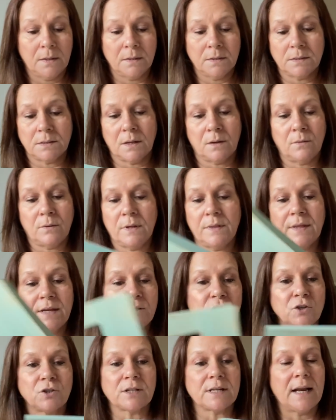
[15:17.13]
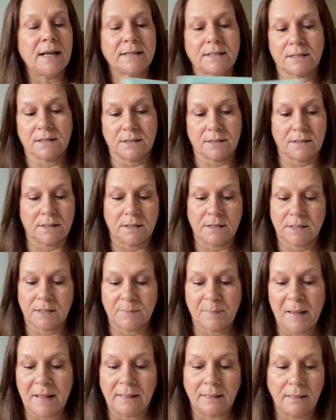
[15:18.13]
So they're just letters that
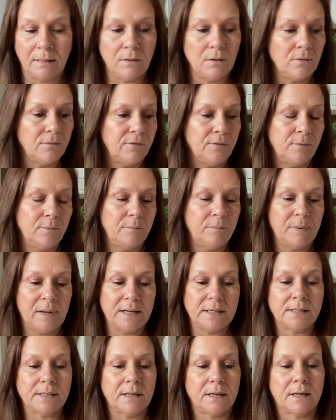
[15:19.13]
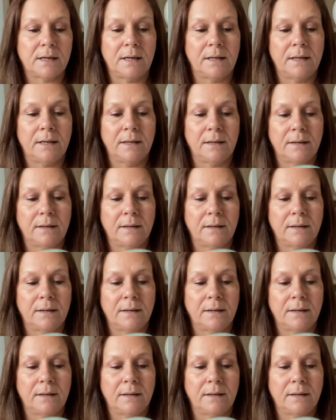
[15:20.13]
spell love, basically.